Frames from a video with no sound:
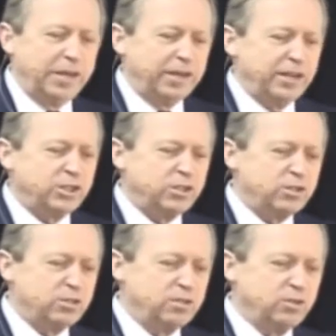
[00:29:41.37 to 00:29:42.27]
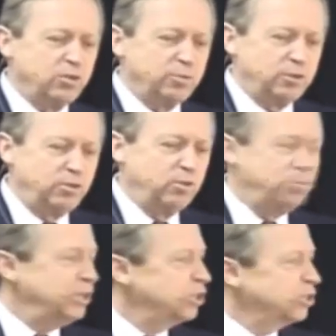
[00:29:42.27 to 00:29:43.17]
Because no 2
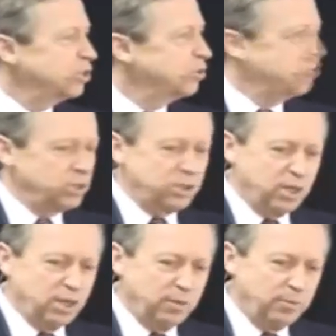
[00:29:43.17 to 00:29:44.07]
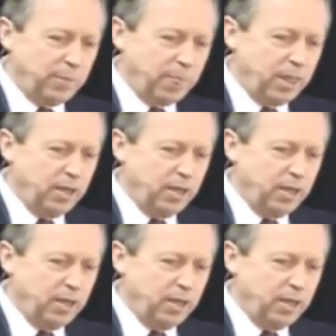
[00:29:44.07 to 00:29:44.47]
patients are the same,